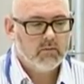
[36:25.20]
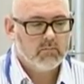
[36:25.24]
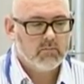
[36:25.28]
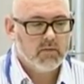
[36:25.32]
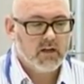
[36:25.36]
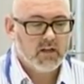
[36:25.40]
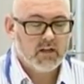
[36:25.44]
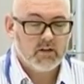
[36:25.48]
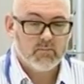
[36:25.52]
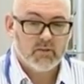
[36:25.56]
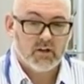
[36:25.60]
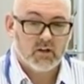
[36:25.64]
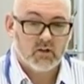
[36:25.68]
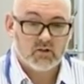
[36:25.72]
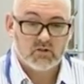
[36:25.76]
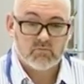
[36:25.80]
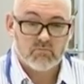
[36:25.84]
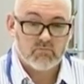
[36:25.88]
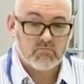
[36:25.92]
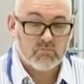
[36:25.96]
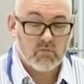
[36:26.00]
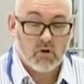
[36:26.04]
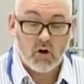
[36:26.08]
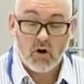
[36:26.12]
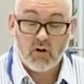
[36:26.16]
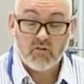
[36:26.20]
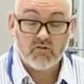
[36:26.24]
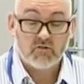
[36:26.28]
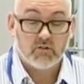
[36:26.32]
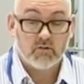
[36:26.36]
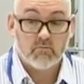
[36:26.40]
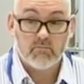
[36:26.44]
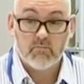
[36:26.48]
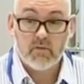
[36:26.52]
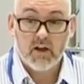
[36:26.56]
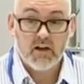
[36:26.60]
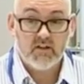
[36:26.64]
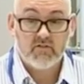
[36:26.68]
Mainly because
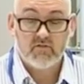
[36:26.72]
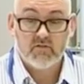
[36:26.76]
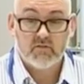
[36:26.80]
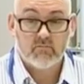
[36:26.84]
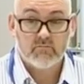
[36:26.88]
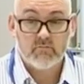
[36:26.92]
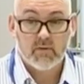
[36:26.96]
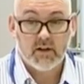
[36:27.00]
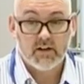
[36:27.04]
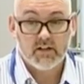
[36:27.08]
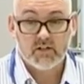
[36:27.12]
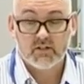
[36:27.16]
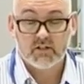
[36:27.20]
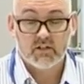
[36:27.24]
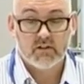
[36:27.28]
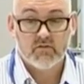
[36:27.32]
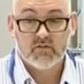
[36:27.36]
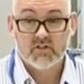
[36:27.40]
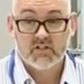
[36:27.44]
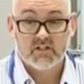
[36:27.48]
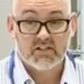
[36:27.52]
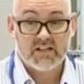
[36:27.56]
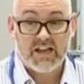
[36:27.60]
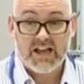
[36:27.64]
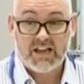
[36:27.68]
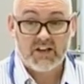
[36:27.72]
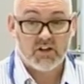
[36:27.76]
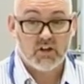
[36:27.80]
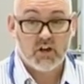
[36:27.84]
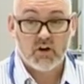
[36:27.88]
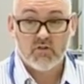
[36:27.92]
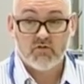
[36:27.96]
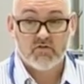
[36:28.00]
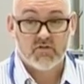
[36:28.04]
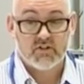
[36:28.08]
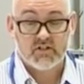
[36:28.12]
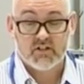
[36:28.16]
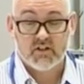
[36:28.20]
often many services had
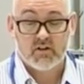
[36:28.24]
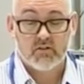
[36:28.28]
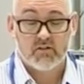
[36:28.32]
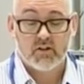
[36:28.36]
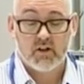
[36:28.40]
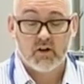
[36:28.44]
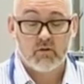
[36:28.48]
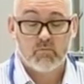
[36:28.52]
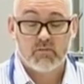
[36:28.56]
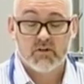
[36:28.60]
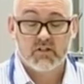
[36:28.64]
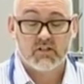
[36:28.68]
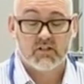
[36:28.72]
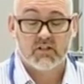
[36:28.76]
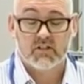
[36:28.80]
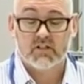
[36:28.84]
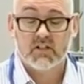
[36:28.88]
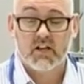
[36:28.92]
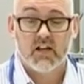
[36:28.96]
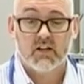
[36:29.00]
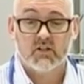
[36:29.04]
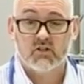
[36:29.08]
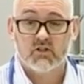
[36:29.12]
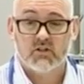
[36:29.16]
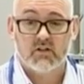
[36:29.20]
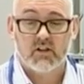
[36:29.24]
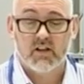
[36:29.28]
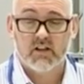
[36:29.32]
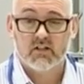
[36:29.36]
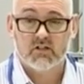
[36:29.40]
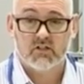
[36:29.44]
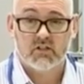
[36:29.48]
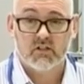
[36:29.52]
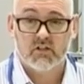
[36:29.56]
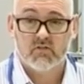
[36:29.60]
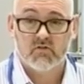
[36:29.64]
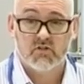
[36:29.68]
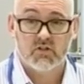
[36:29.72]
no physiotherapist attached to their
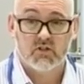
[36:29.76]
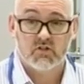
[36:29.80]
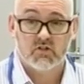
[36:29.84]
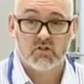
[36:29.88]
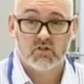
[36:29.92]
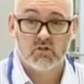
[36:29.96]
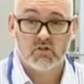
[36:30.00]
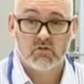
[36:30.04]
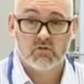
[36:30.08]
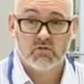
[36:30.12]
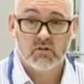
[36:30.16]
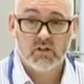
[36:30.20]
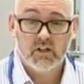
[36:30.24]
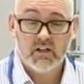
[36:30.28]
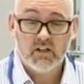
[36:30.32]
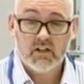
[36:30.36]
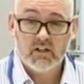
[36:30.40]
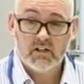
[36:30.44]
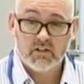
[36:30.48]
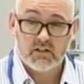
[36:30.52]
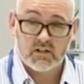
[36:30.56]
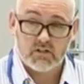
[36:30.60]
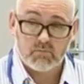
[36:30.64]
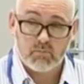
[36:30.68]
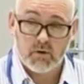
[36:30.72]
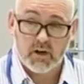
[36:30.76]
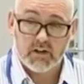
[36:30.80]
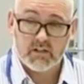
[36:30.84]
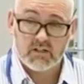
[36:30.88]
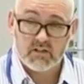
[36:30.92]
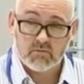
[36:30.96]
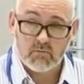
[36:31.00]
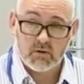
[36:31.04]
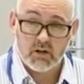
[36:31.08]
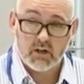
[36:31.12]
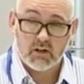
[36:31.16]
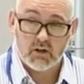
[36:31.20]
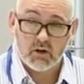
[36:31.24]
service at all, despite
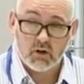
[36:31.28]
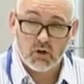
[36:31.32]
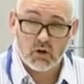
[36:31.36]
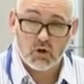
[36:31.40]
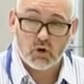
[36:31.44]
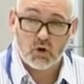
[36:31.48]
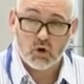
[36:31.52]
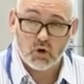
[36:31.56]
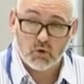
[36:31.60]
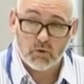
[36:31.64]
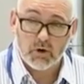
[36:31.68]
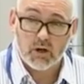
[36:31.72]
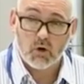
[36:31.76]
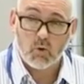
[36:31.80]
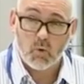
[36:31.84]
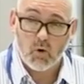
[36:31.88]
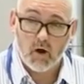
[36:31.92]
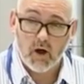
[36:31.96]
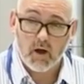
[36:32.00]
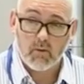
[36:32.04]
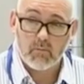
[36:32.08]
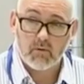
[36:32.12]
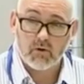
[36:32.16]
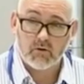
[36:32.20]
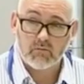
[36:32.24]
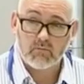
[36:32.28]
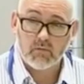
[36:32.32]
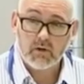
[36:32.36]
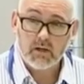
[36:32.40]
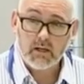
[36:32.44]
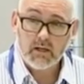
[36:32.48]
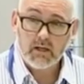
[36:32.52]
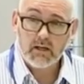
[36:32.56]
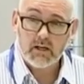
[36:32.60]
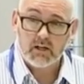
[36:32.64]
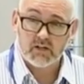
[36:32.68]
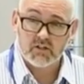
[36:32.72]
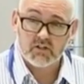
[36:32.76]
it being a core requirement
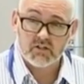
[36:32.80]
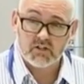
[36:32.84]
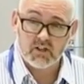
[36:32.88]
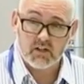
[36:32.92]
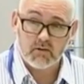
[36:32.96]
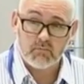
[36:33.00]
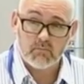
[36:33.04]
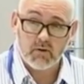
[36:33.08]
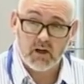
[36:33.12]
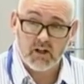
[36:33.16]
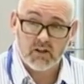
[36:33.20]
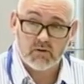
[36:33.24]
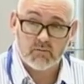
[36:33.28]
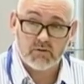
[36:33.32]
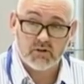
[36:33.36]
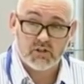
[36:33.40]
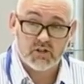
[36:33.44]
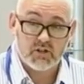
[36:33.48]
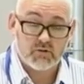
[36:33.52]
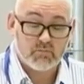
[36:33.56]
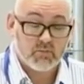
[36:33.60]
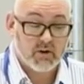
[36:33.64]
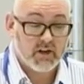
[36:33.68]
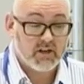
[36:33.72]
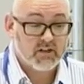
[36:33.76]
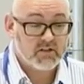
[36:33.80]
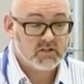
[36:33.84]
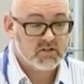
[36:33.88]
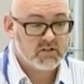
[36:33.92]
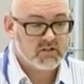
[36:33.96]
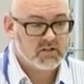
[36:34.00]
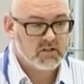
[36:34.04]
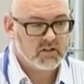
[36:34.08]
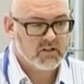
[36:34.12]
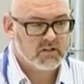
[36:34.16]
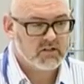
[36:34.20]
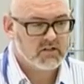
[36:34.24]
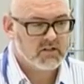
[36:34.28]
as seen by the British Pain
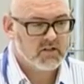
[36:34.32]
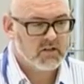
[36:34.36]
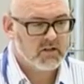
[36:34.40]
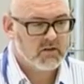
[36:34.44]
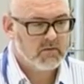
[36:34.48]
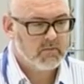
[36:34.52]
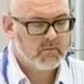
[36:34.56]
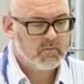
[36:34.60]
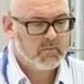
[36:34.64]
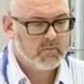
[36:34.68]
Society.